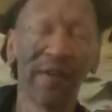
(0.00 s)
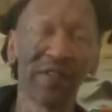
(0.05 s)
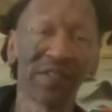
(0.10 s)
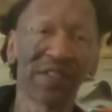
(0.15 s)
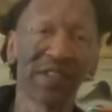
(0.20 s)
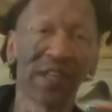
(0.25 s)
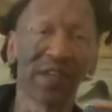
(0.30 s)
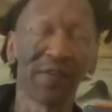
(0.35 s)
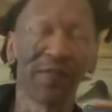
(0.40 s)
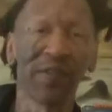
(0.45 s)

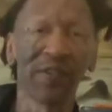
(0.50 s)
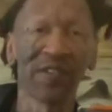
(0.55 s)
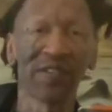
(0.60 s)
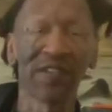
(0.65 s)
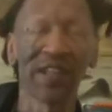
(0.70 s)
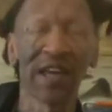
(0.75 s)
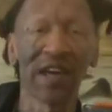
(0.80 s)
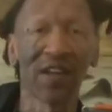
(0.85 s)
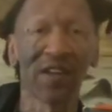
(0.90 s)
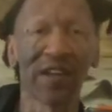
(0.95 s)
everything
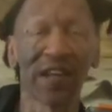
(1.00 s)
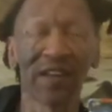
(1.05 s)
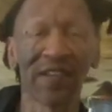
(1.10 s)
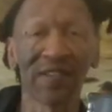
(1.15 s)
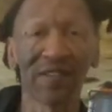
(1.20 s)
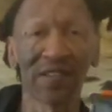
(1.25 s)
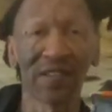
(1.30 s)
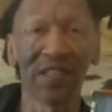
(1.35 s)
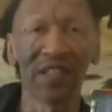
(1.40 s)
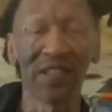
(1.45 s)
fits down
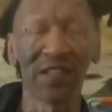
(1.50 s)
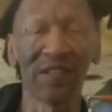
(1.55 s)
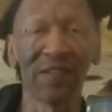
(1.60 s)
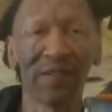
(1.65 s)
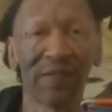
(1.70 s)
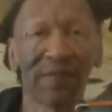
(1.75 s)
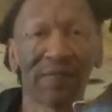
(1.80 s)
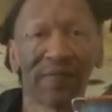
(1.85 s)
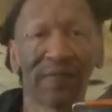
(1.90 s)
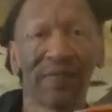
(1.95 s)
nice and
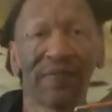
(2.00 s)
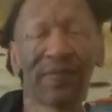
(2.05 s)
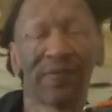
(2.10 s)
neat